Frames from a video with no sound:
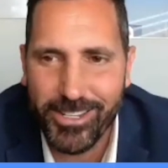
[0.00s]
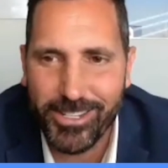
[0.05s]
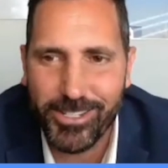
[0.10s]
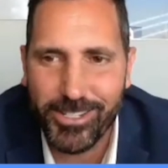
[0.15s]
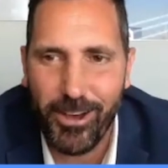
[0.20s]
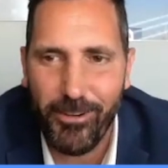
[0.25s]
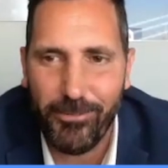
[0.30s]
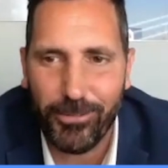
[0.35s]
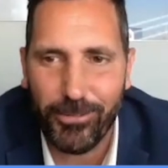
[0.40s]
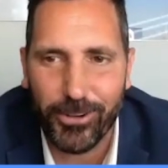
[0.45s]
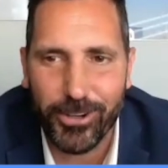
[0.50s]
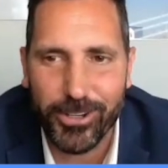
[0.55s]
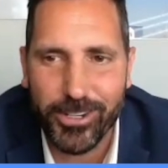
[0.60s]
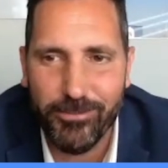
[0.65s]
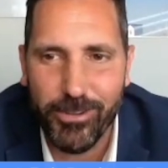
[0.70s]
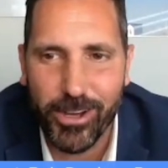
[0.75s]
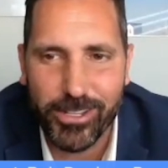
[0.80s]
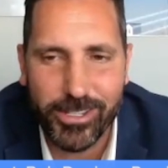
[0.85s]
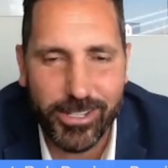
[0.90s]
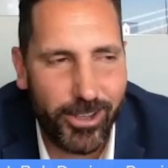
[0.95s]
Suffer, you
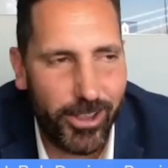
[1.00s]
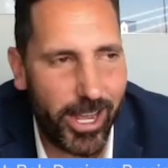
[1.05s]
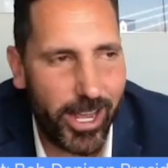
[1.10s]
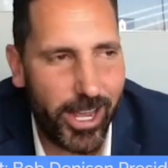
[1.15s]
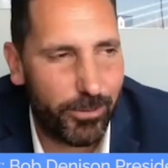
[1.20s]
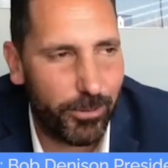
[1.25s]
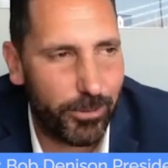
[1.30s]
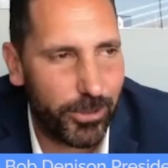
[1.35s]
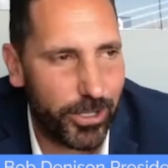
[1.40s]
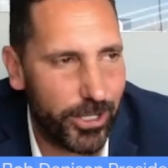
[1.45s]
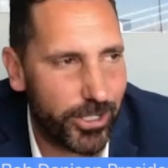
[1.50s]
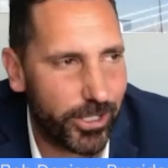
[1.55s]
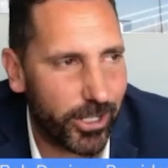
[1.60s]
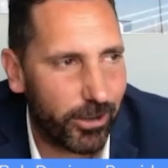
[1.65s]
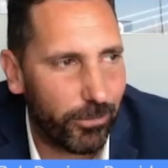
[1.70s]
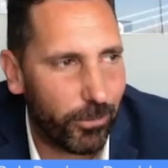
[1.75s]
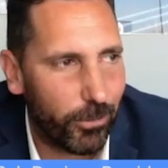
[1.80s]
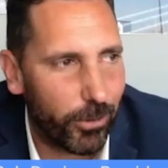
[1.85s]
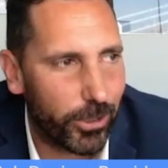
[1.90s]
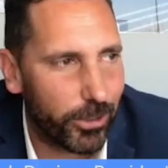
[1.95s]
must. Yeah. So that's what we're teaching our
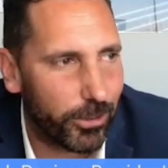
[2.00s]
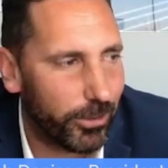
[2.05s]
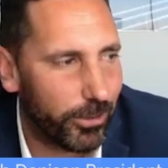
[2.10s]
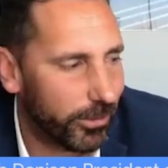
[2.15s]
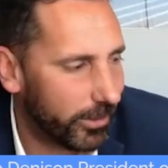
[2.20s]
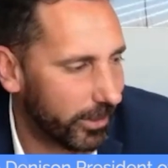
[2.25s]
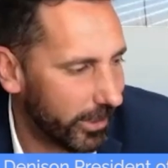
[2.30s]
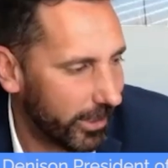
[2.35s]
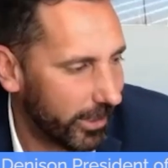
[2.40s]
4-year-old.